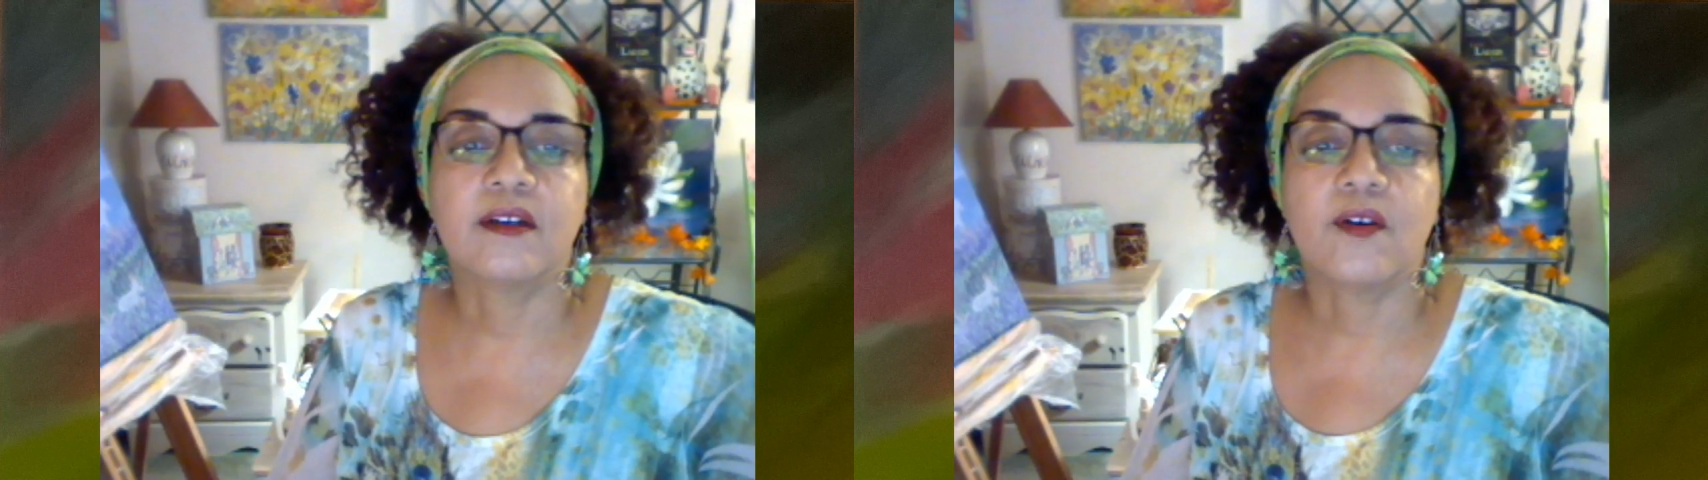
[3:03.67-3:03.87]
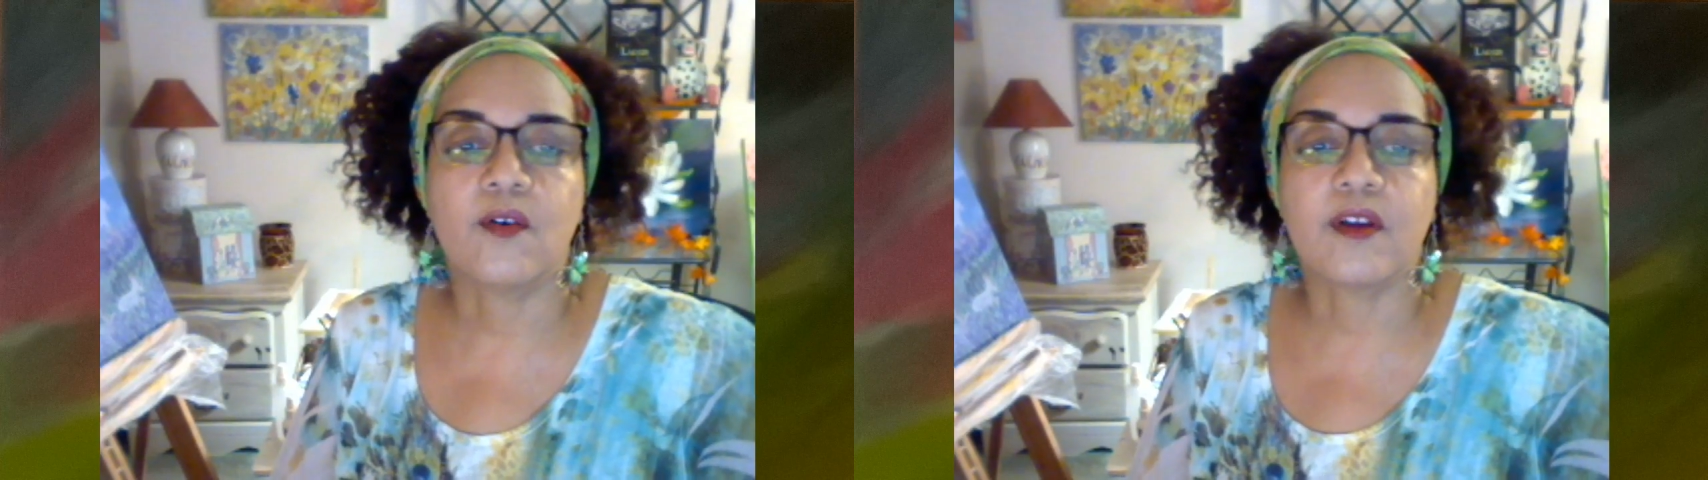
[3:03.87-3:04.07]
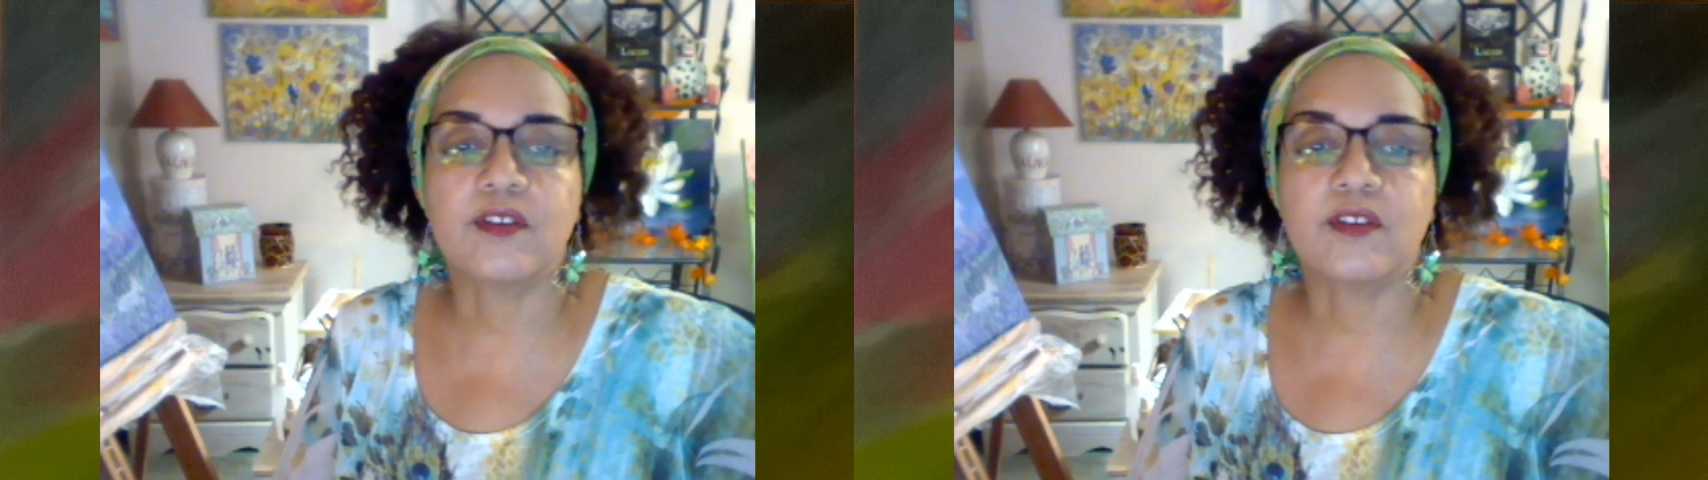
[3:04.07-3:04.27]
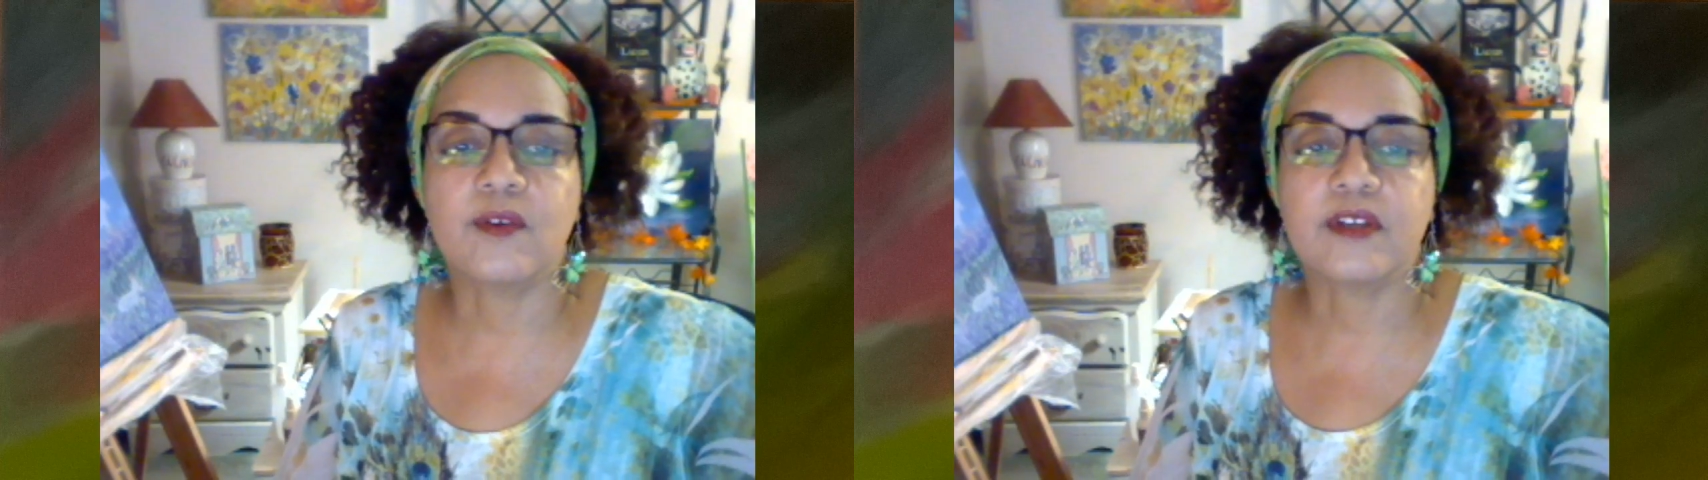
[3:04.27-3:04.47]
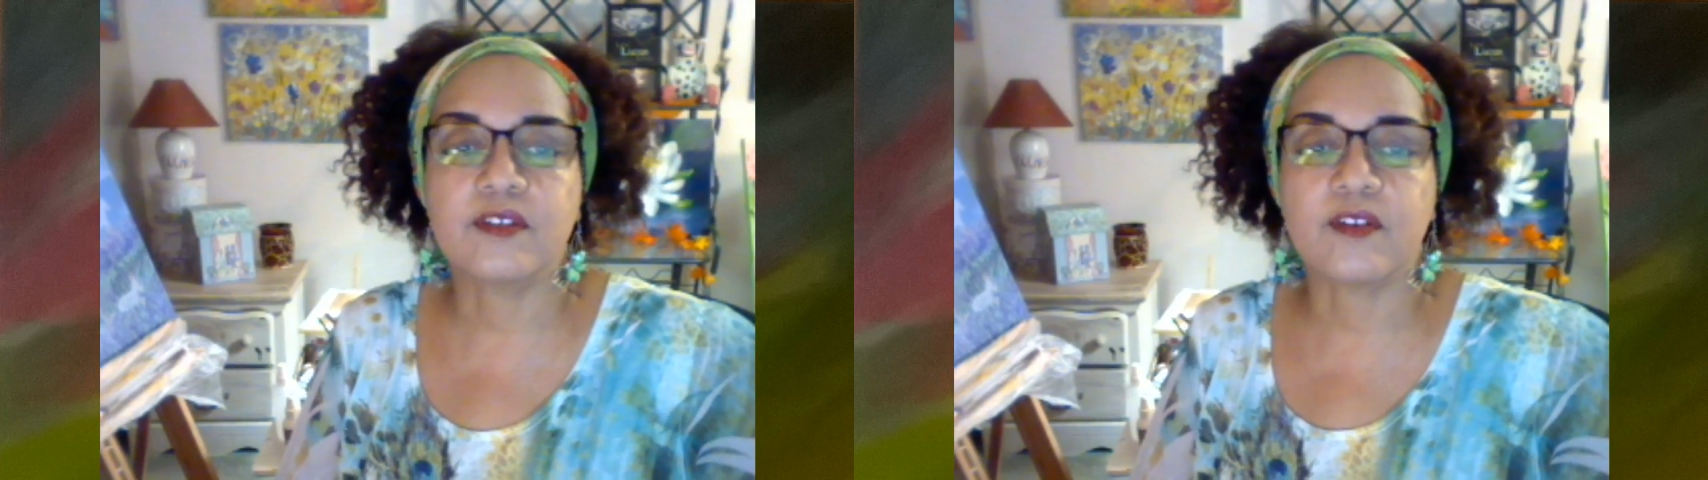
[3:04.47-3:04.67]
Or are you
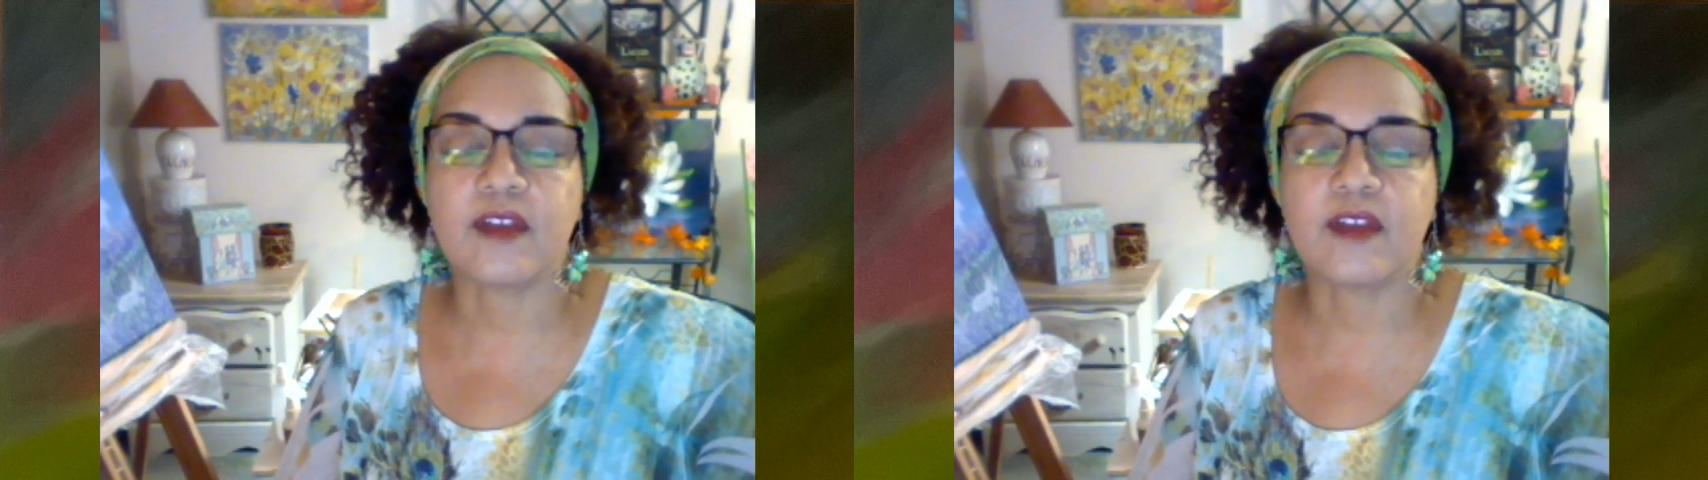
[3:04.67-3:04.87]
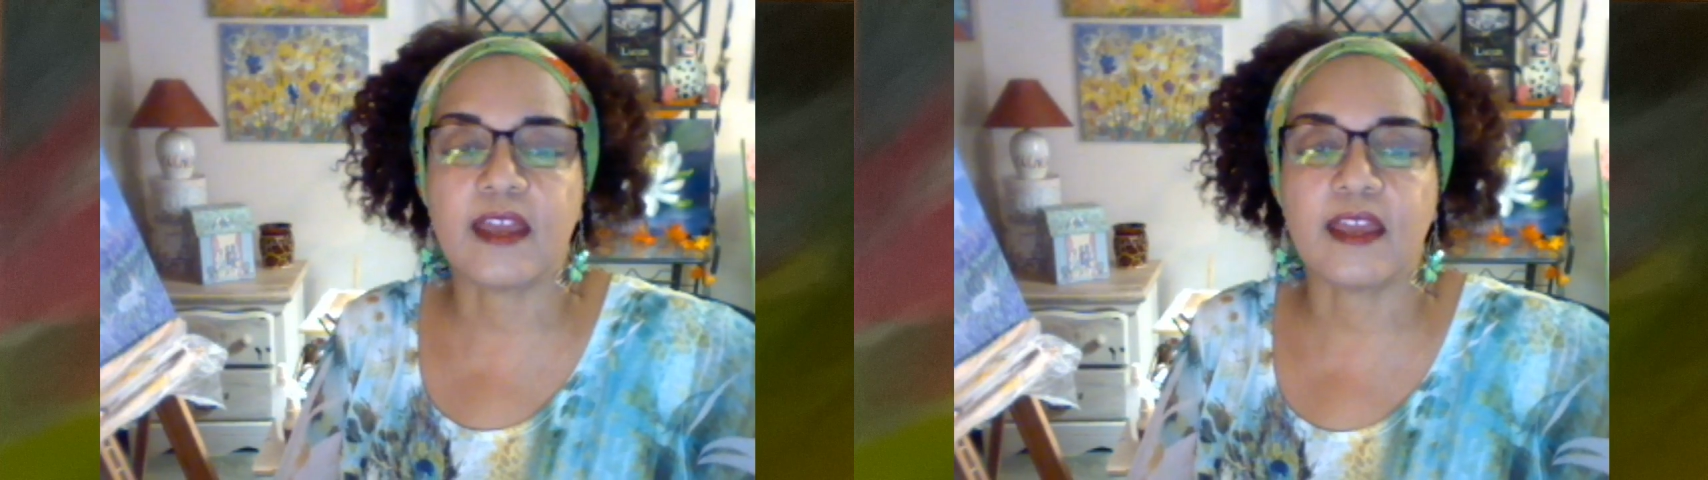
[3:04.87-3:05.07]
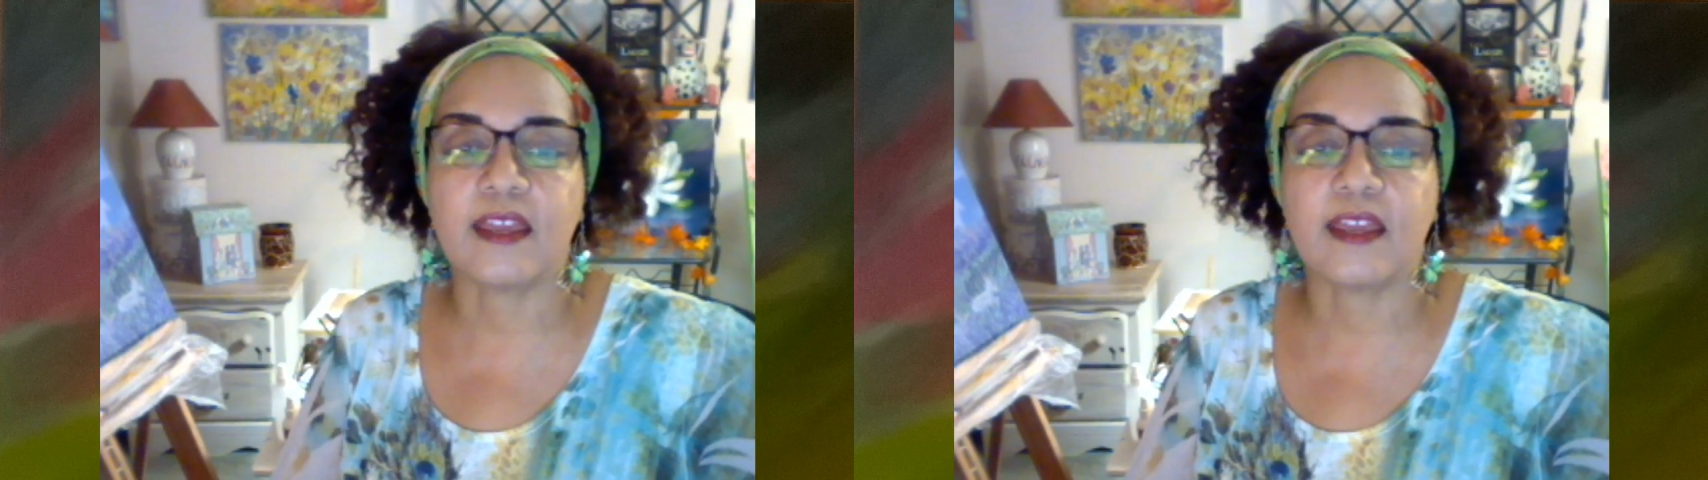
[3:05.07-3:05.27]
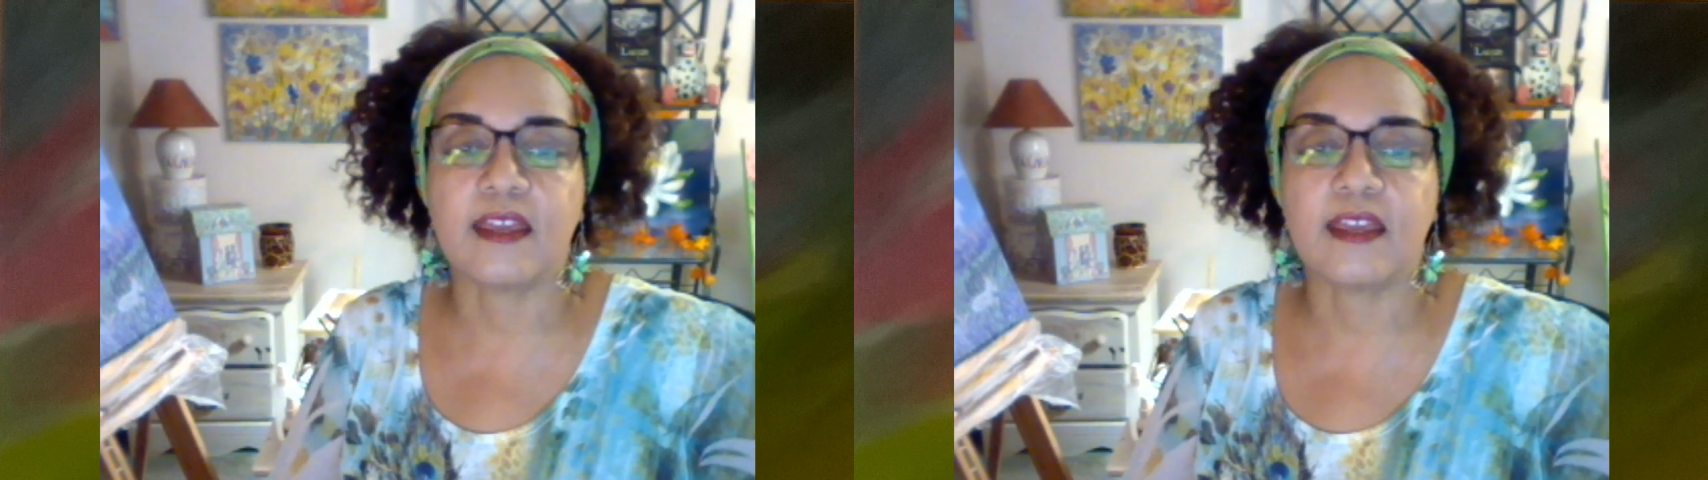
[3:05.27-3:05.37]
under a